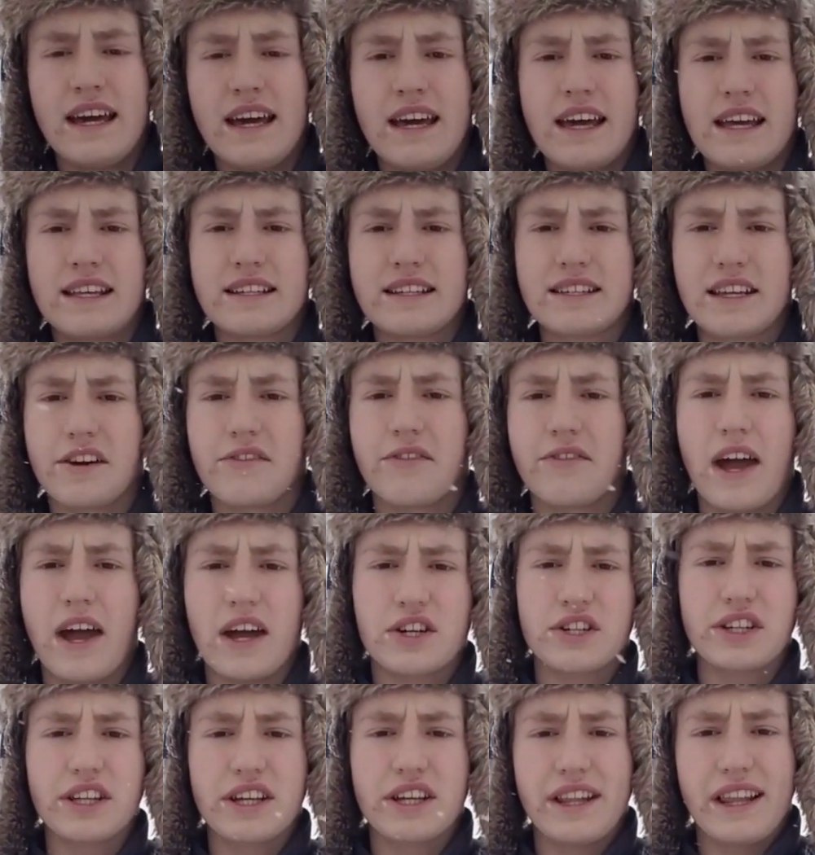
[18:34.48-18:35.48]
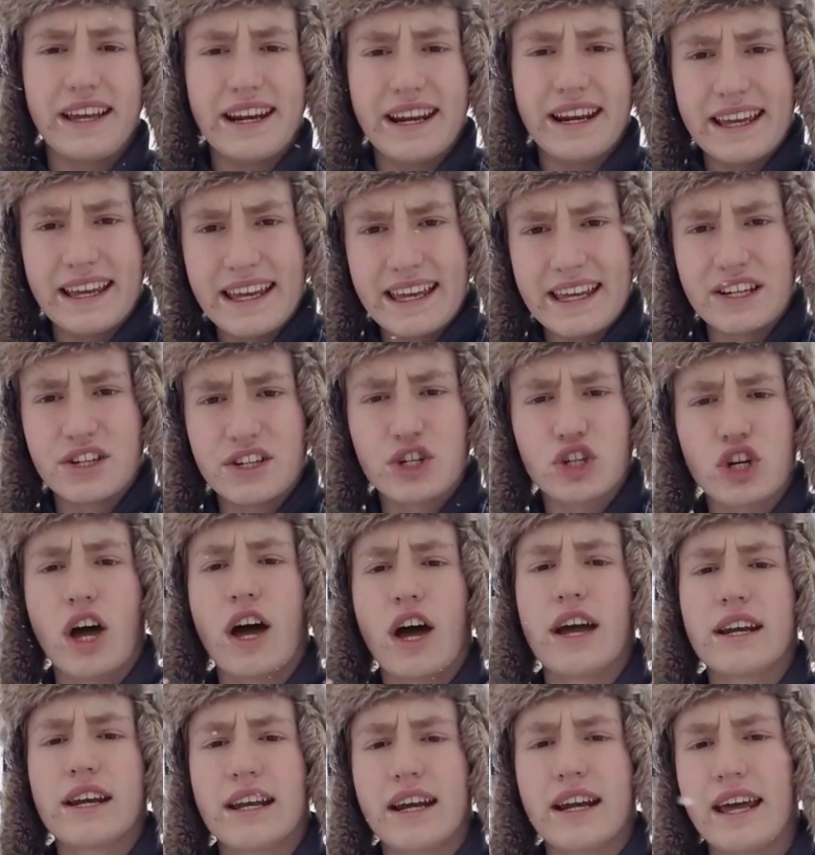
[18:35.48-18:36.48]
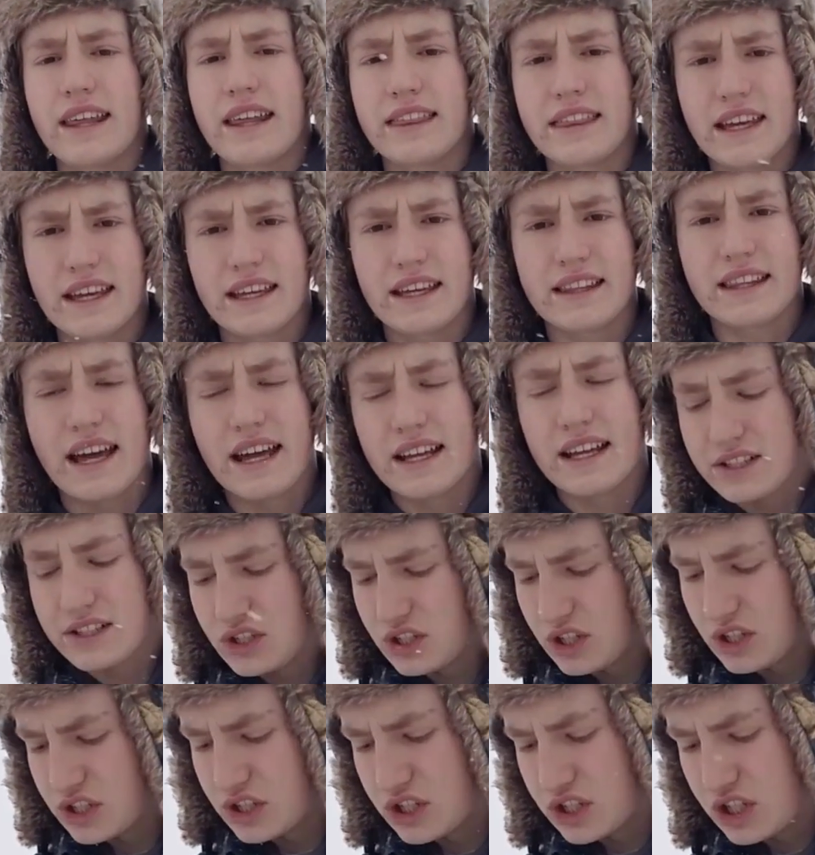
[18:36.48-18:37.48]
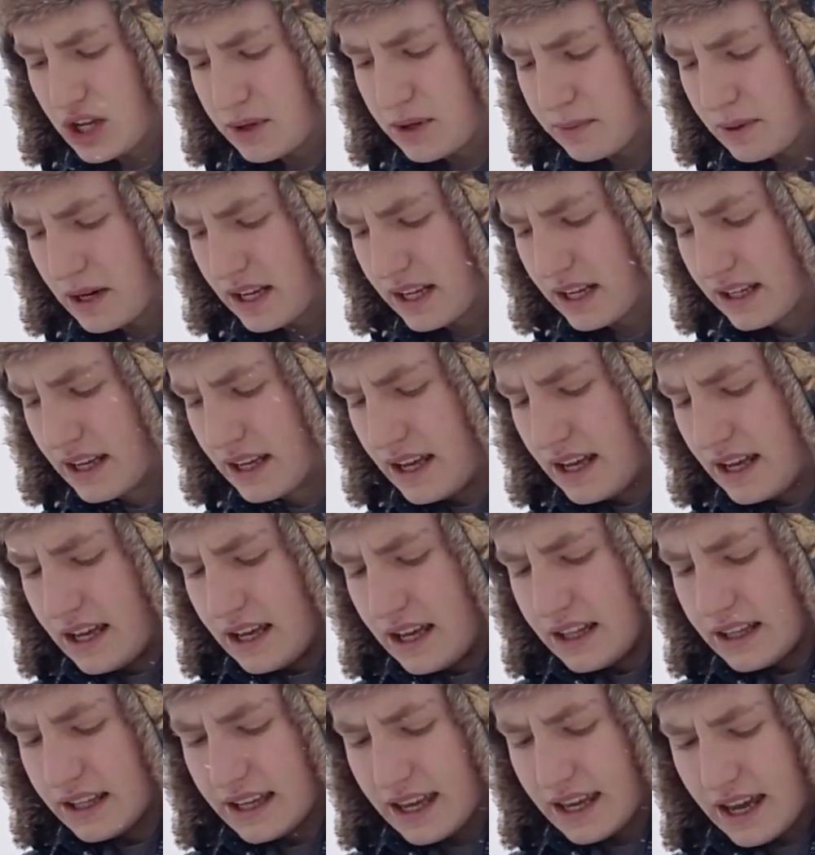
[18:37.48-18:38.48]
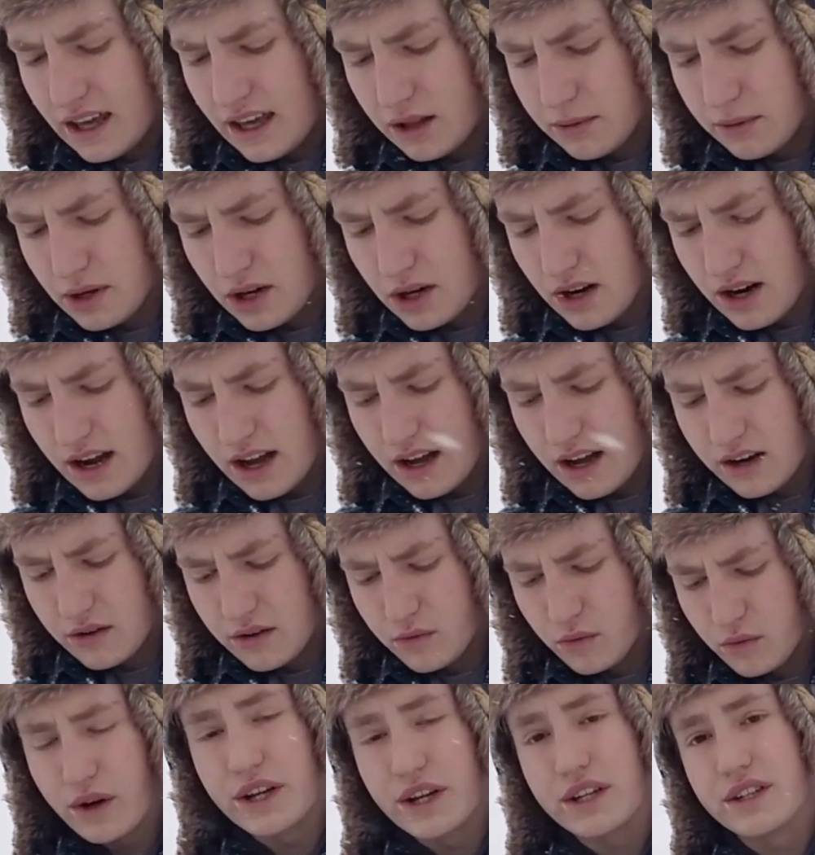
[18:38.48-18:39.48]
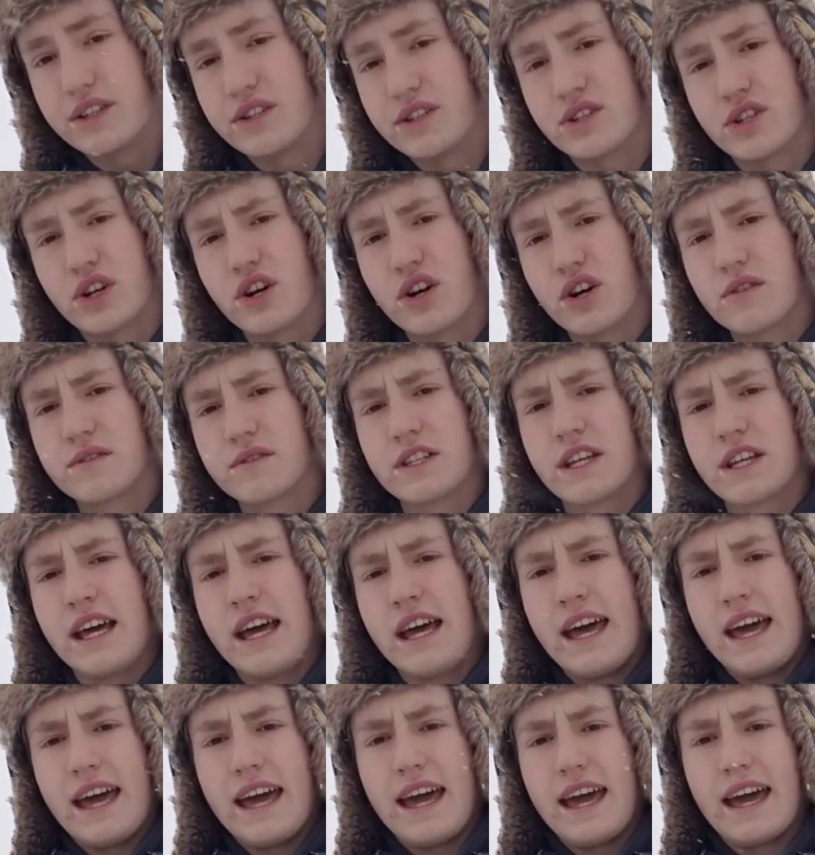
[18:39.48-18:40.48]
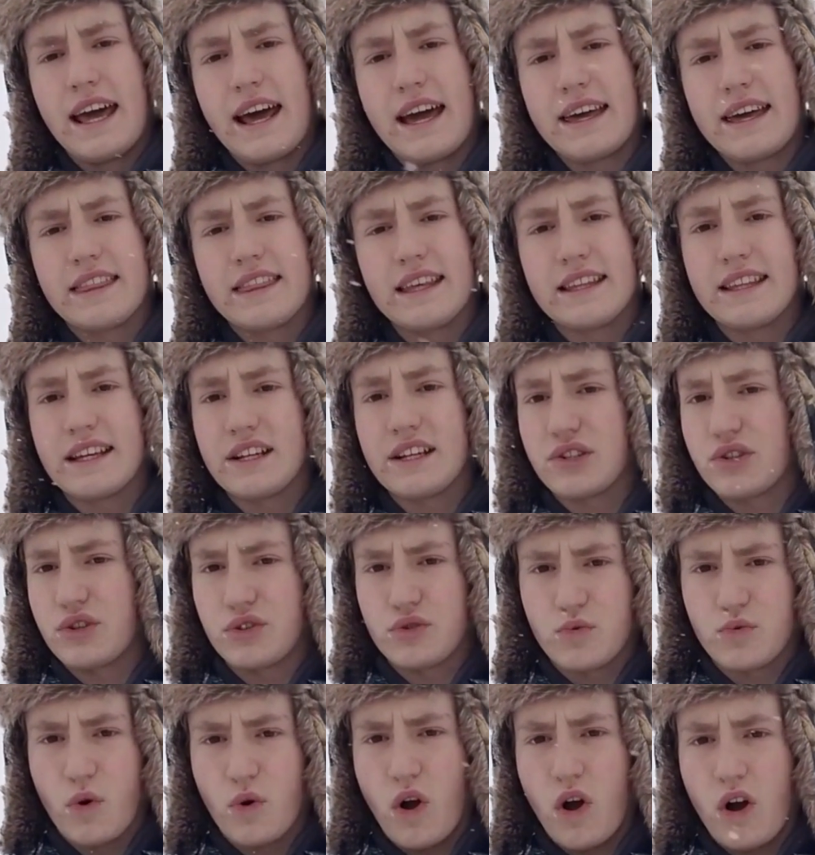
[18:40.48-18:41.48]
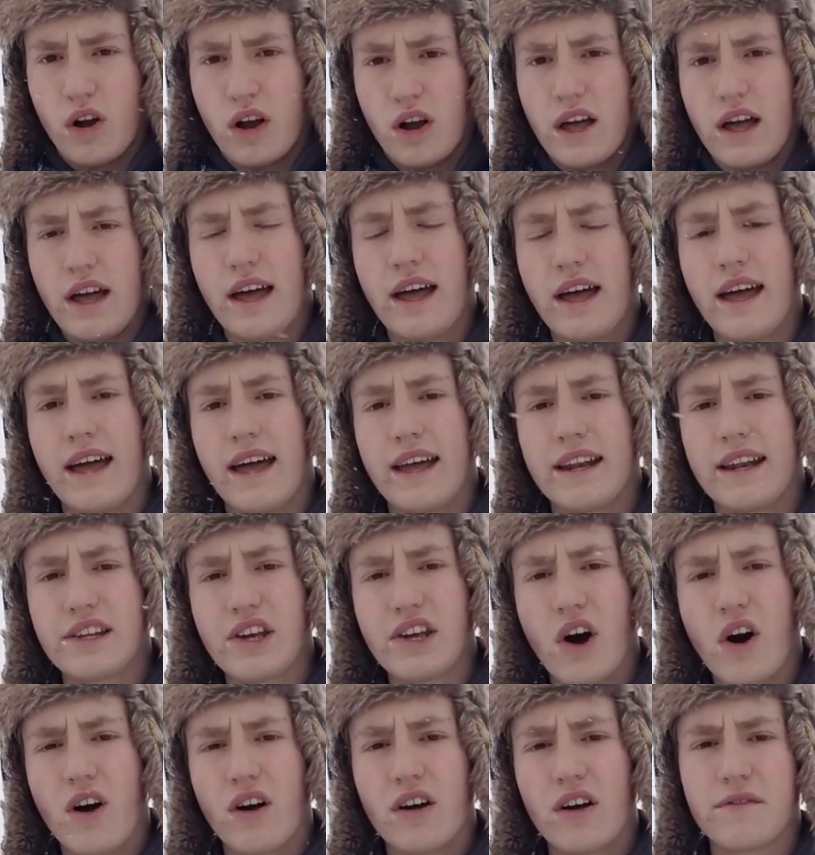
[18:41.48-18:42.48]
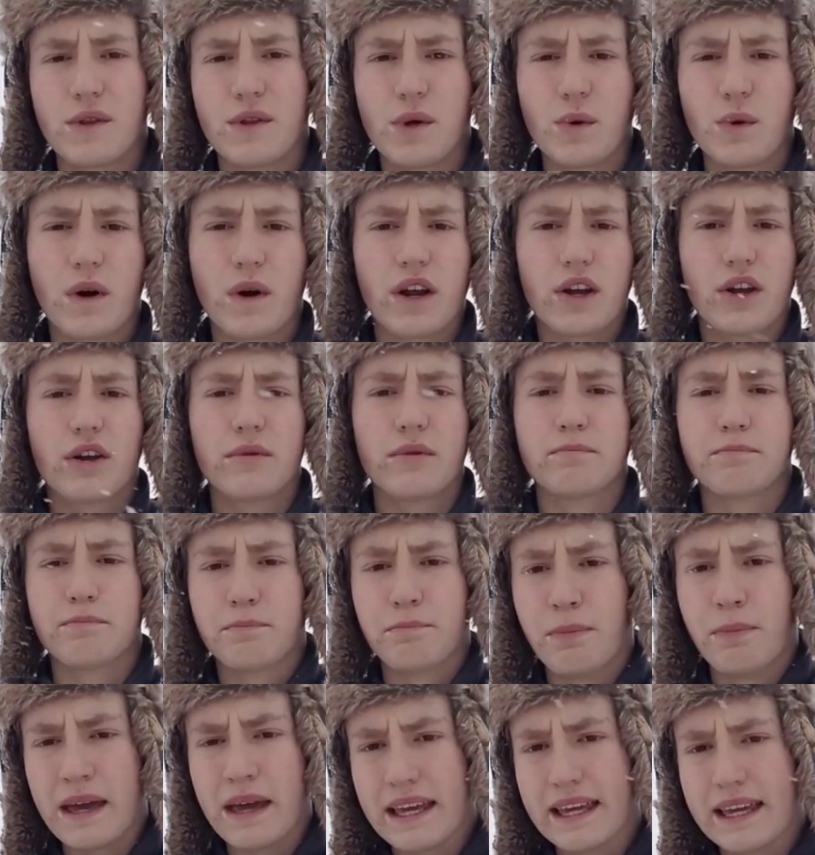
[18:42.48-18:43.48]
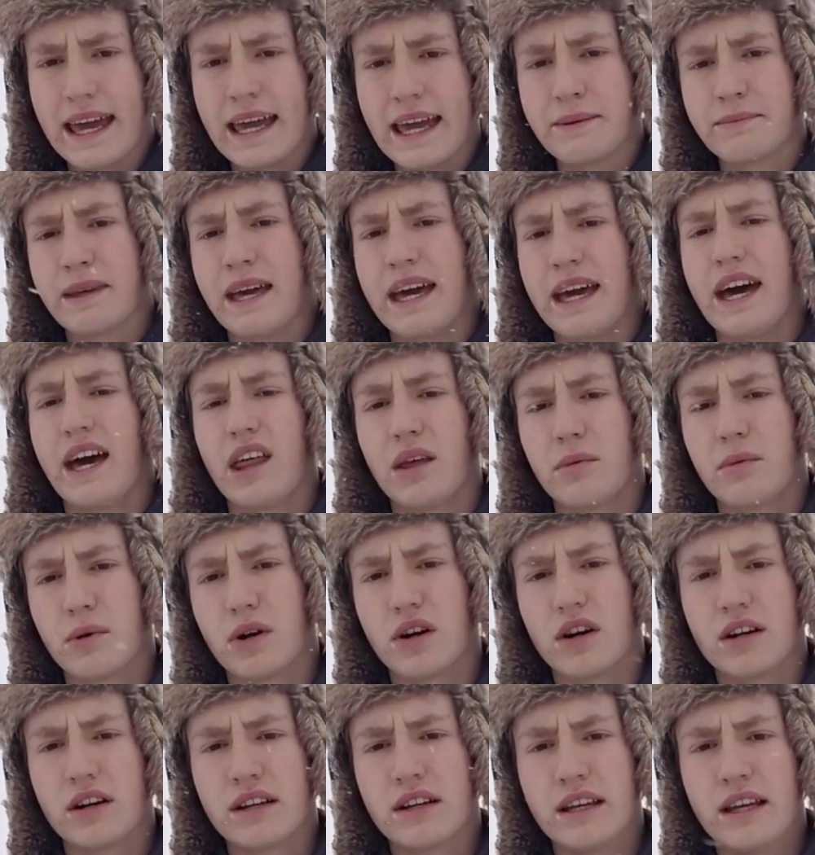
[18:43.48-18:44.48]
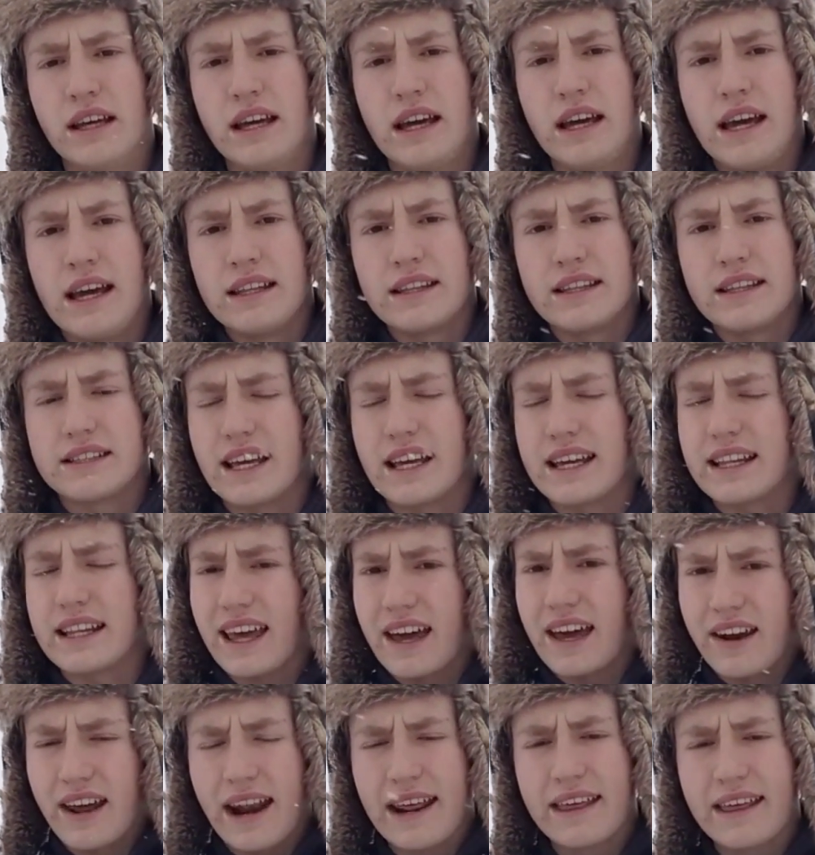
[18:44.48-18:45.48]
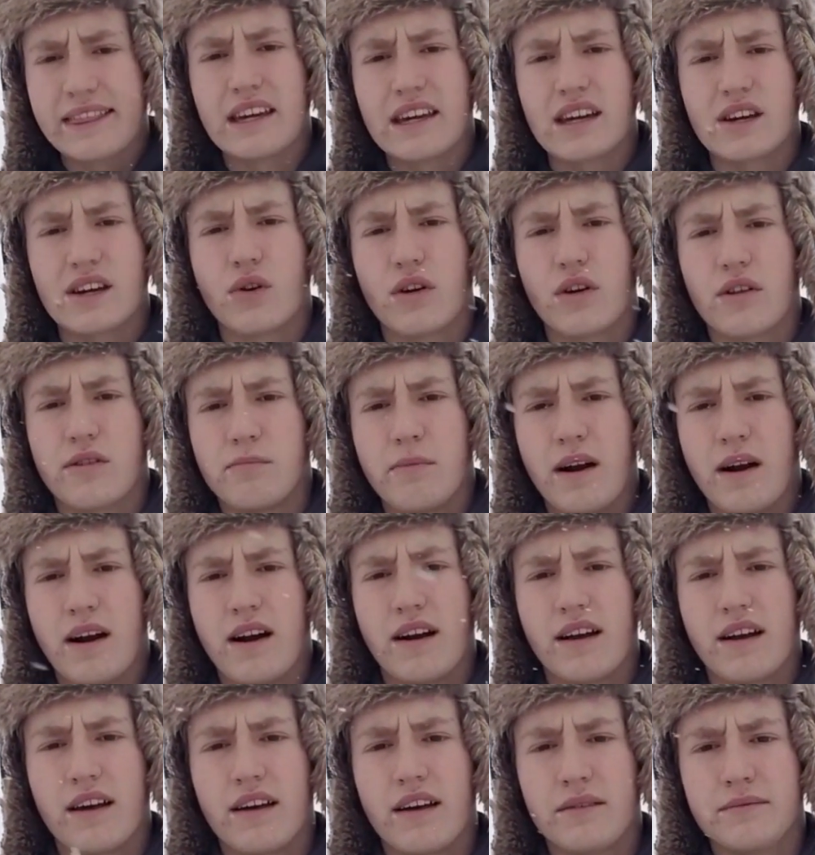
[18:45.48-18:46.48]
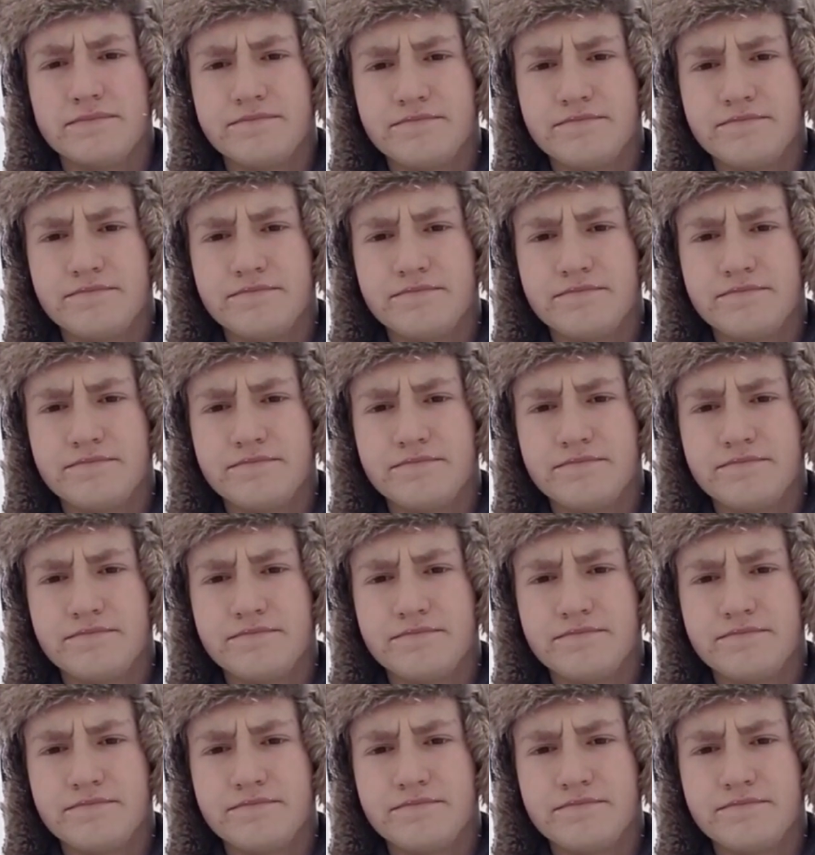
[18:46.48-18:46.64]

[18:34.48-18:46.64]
instead of actually letting it shine. And I think that's just cheapening the caliber out of what it deserves, and I think that's just wrong. And y'all, if you want a good big game caliber to take down anything in North America,